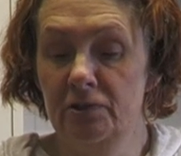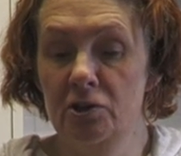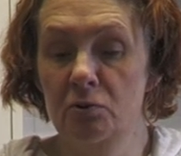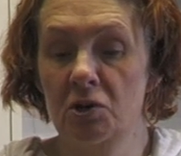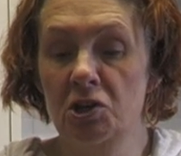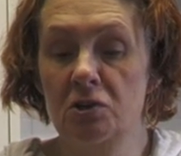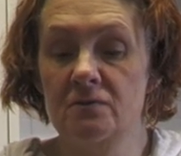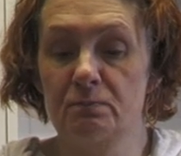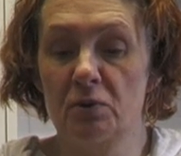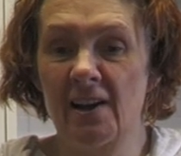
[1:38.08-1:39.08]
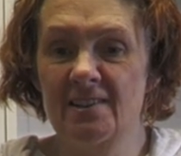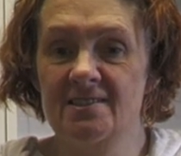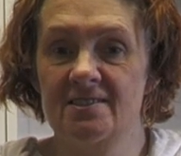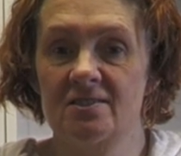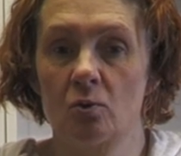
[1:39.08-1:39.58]
You can use
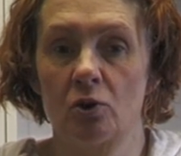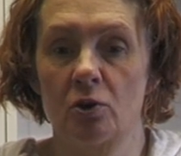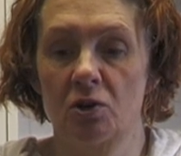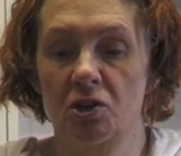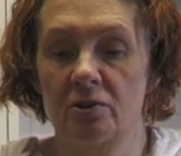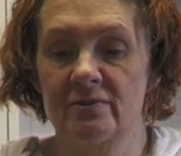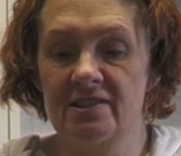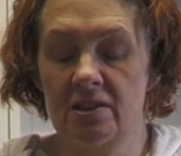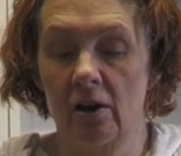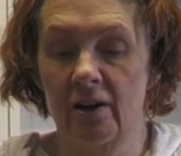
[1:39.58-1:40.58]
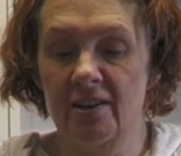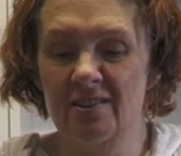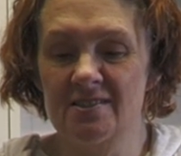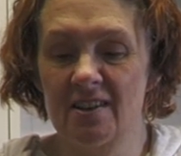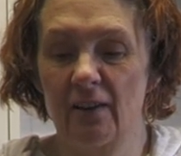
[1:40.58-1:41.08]
breasts or you can use
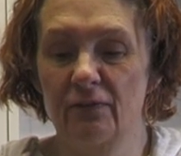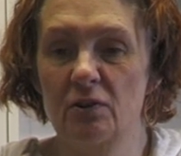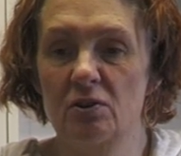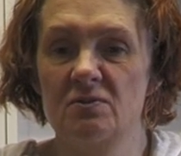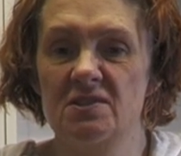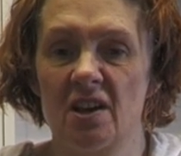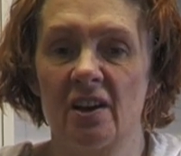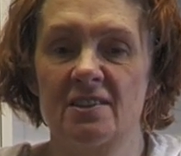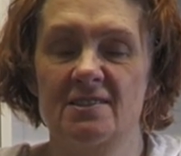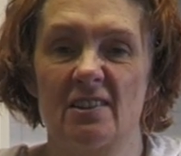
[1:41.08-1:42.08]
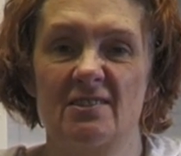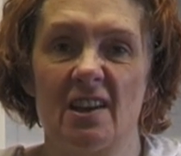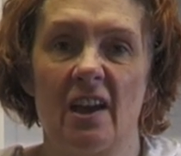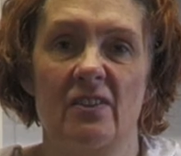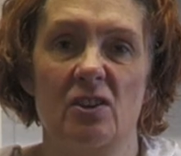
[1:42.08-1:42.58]
thighs. If you use thighs, they're
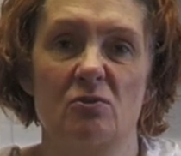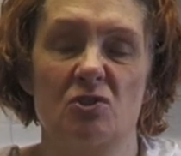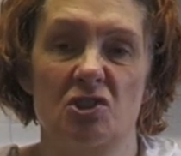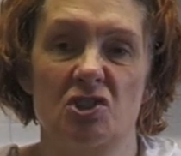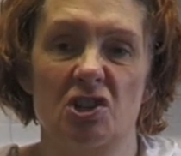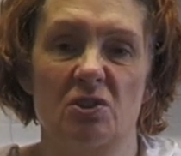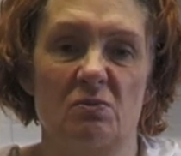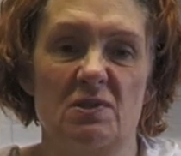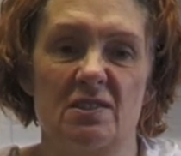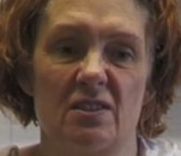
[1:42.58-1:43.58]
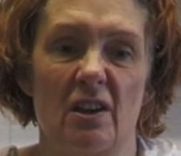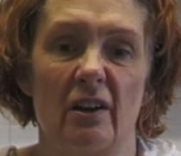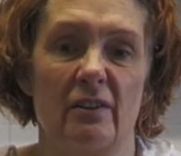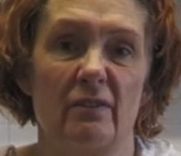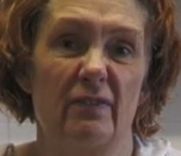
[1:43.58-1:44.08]
saying that you should use
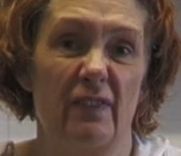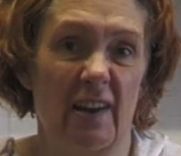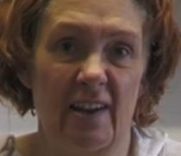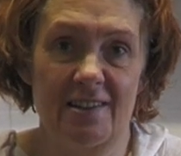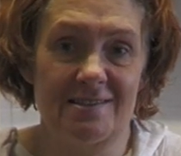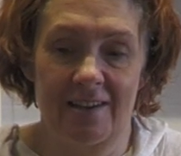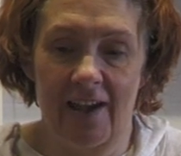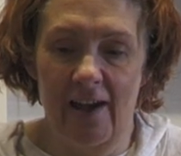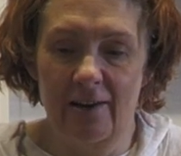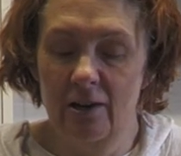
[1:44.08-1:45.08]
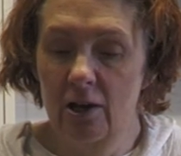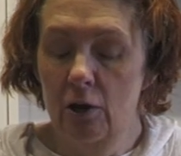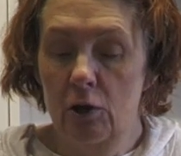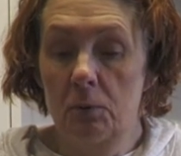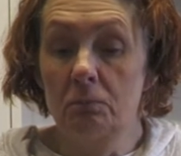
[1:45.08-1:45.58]
thigh fillets again.
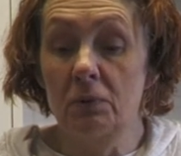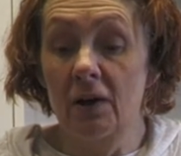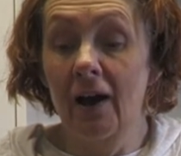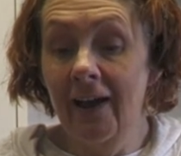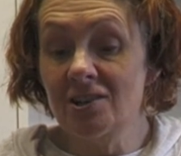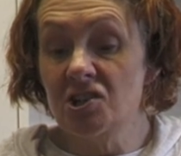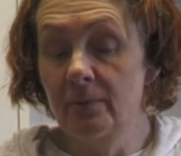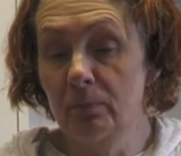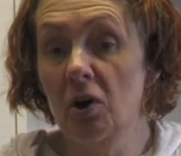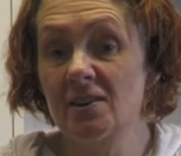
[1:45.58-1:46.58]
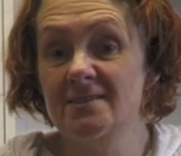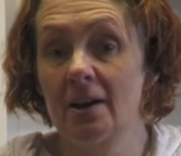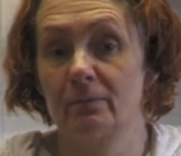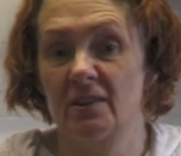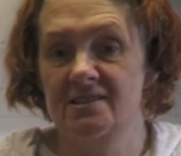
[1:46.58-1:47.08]
But I actually priced
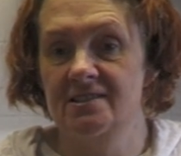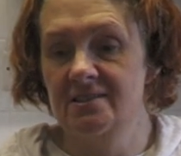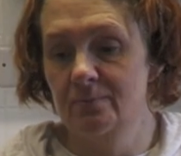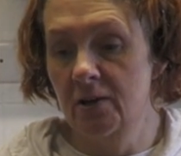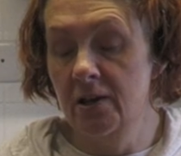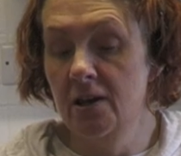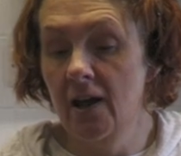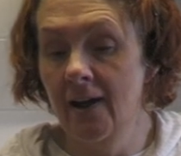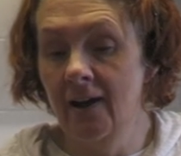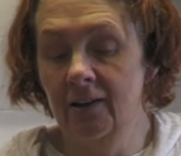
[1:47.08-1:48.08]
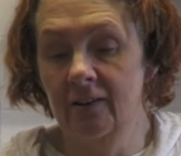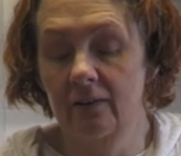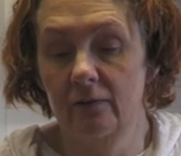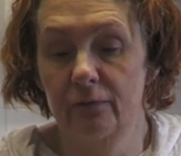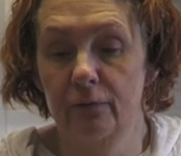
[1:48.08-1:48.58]
up this week, and
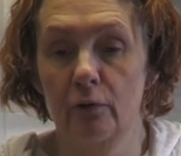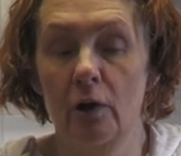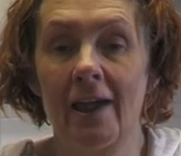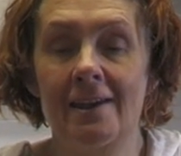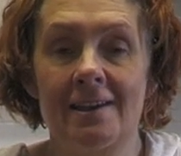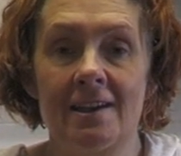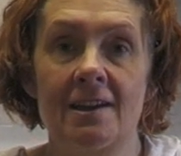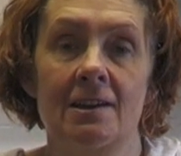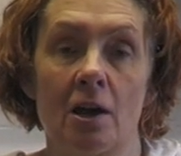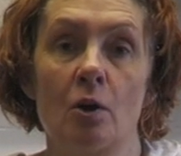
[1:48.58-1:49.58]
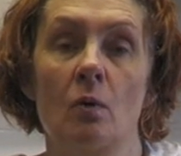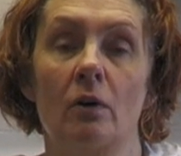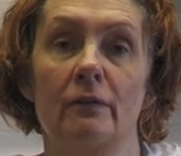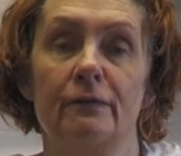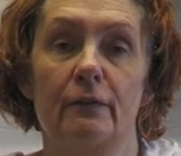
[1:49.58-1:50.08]
for a kilo
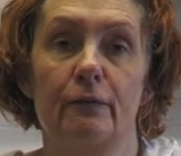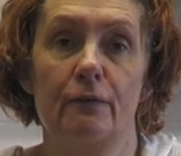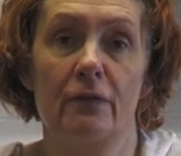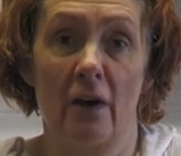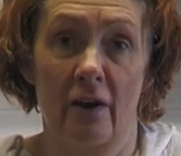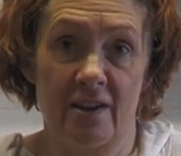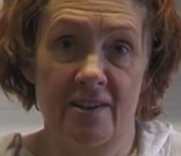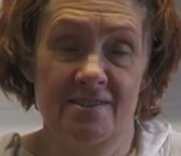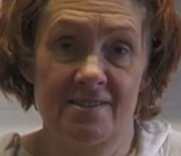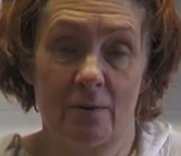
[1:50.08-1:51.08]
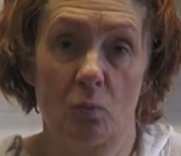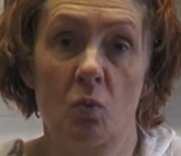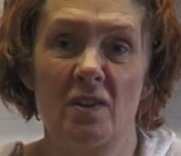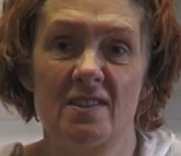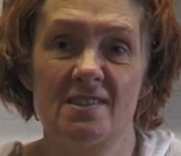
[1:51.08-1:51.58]
of thighs
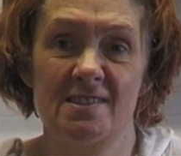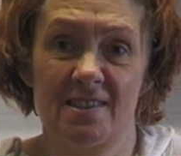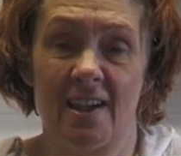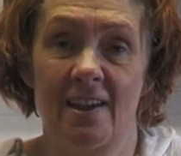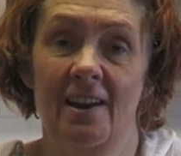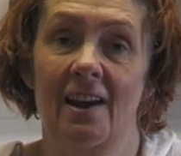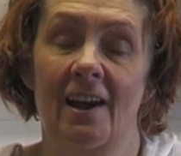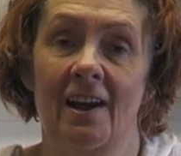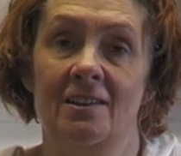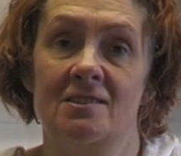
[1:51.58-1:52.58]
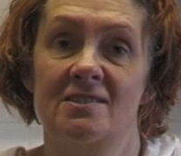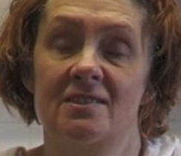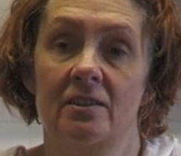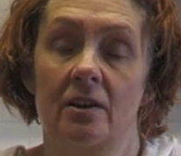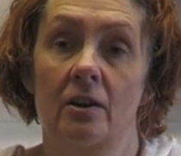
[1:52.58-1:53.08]
with skin and
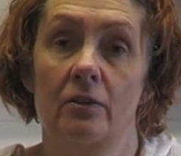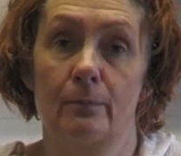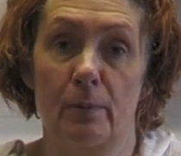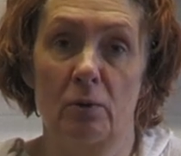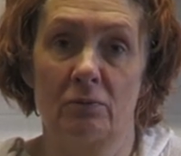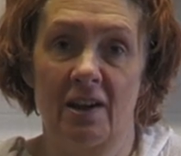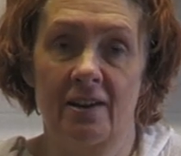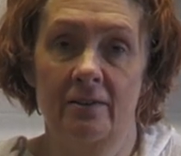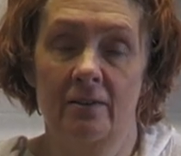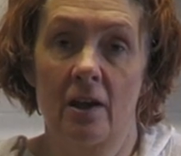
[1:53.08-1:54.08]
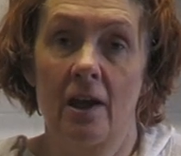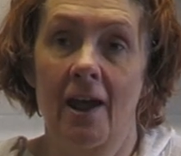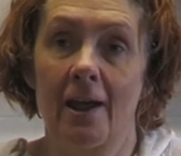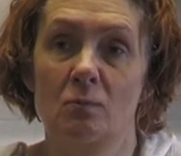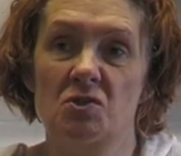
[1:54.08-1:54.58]
the bone in,
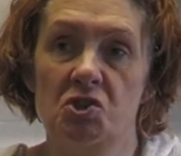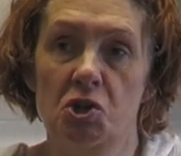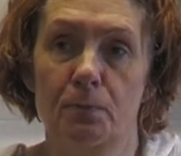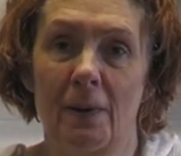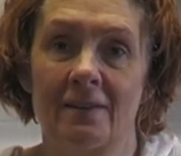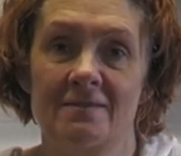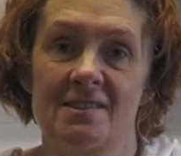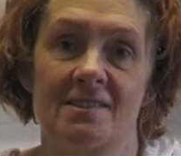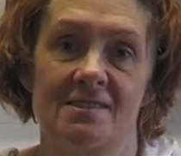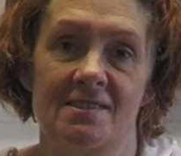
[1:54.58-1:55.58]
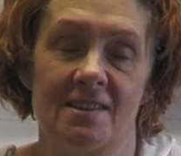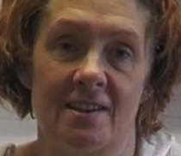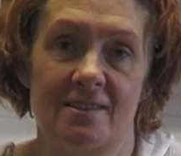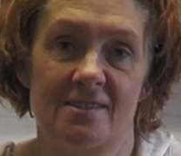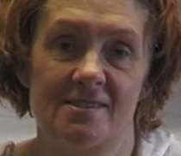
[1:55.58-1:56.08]
it was
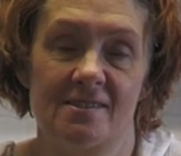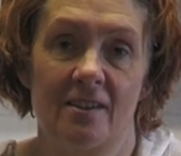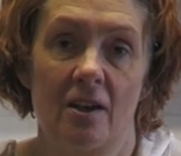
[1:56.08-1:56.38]
£2.66.